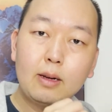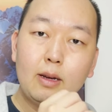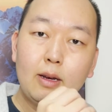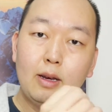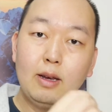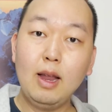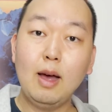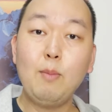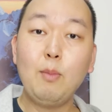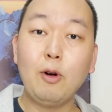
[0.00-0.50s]

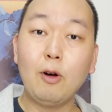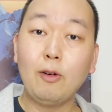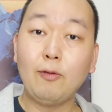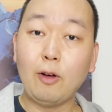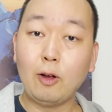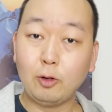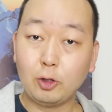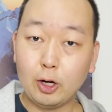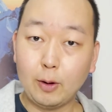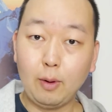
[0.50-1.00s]
number
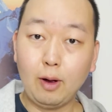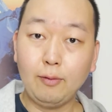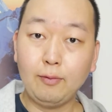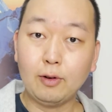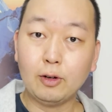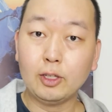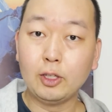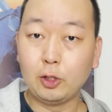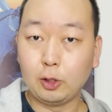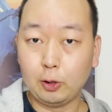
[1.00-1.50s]
of job
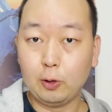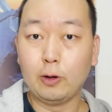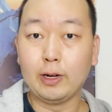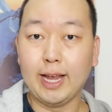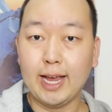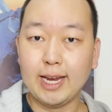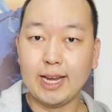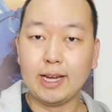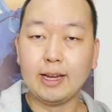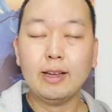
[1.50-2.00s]
offers you're
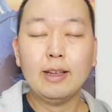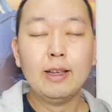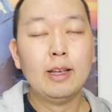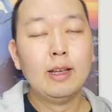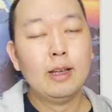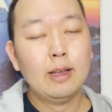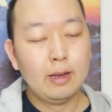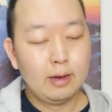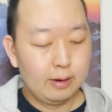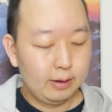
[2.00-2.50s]
getting.
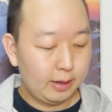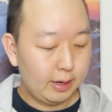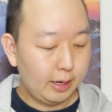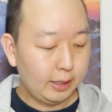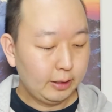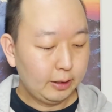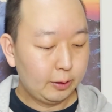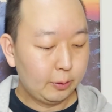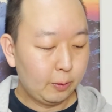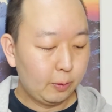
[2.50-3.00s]
Okay,
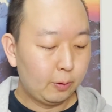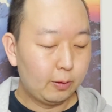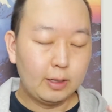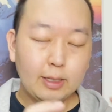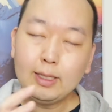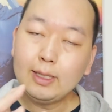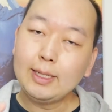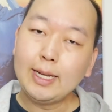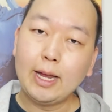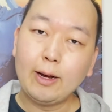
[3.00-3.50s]
so
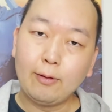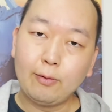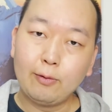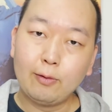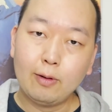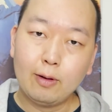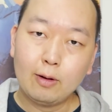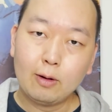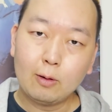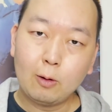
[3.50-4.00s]
this set of
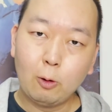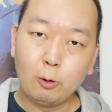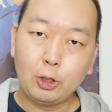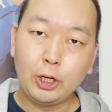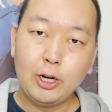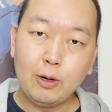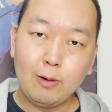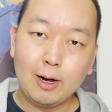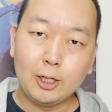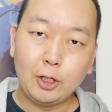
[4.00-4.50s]

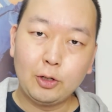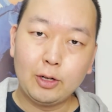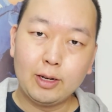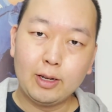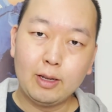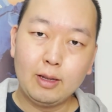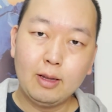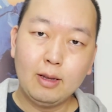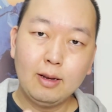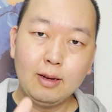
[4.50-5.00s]
coaching
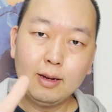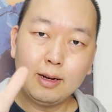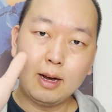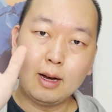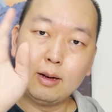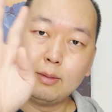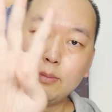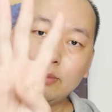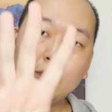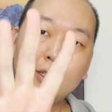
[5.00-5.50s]
question
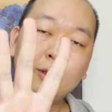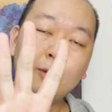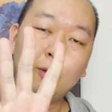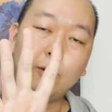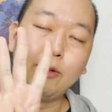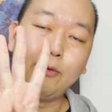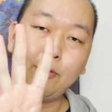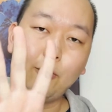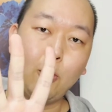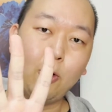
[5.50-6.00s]
comes
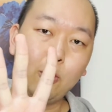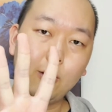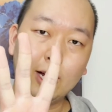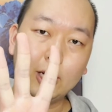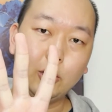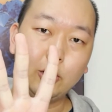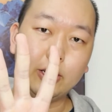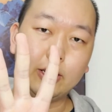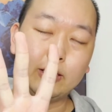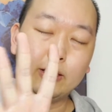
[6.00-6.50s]
with 4
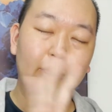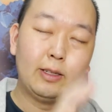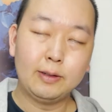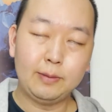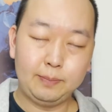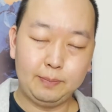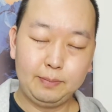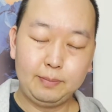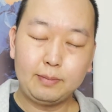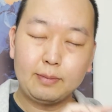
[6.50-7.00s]
questions.
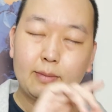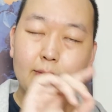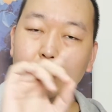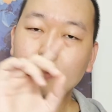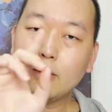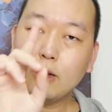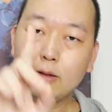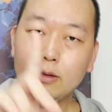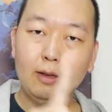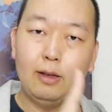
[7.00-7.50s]

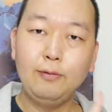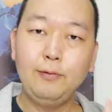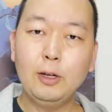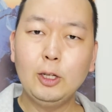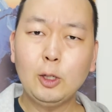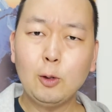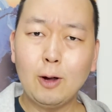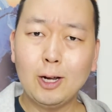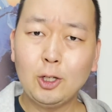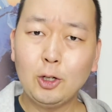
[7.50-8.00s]
The
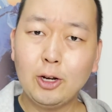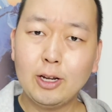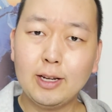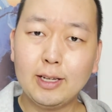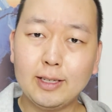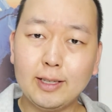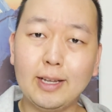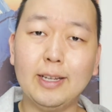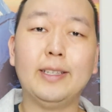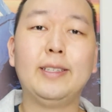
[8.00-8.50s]
first question
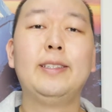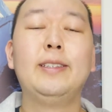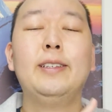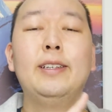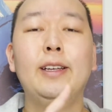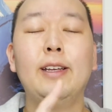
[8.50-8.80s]
is this: